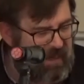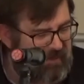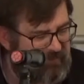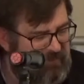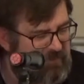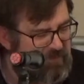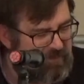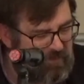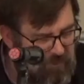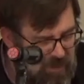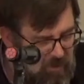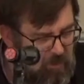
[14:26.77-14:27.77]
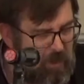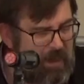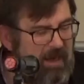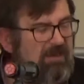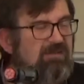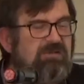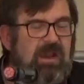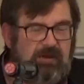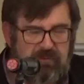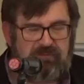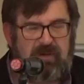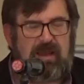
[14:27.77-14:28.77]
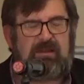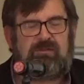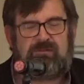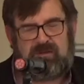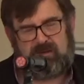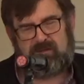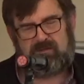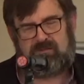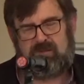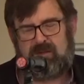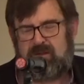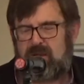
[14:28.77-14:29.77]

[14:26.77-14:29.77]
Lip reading: is that the required sacrifices